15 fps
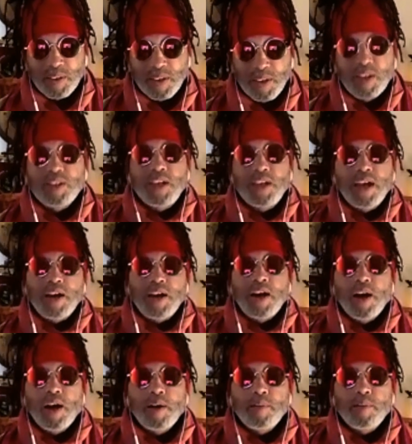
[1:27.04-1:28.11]
Yeah,
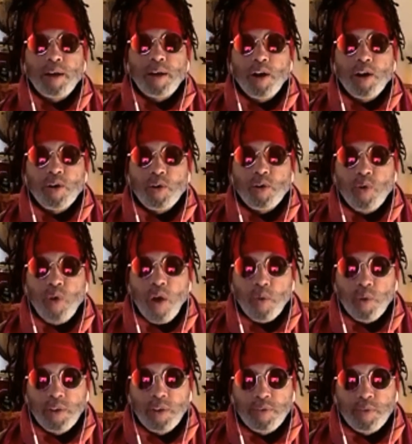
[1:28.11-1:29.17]
my uncle
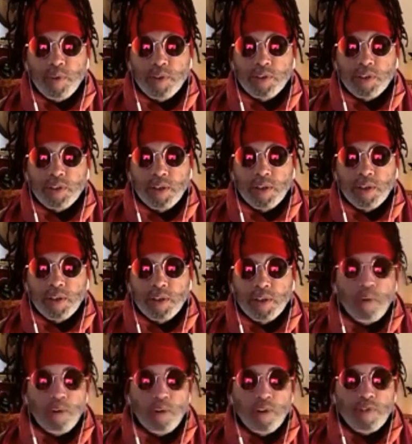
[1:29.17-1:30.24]
Arif was a
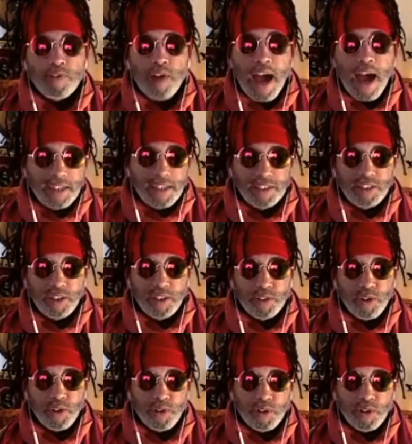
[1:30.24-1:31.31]
promoter for Ike and Tina
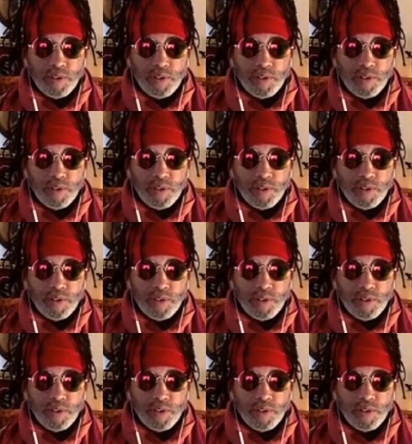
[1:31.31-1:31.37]
Turner